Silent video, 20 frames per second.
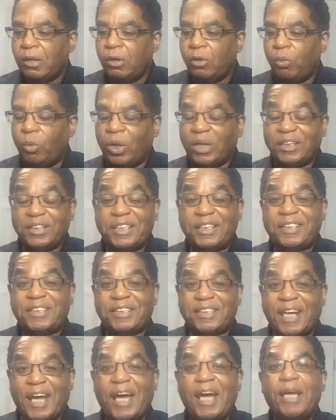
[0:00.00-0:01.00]
Well, it's
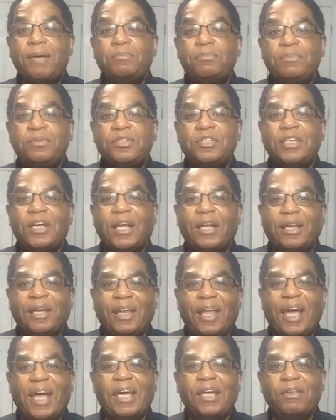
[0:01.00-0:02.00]
times
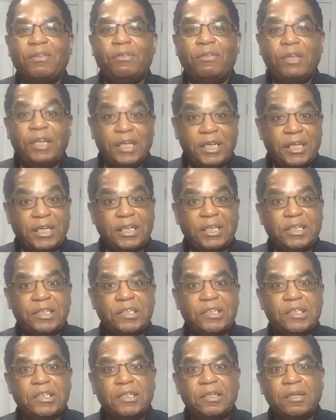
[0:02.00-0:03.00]
like
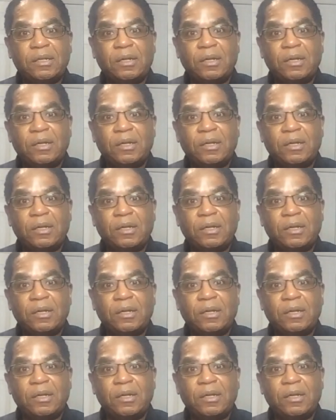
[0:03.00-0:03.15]
these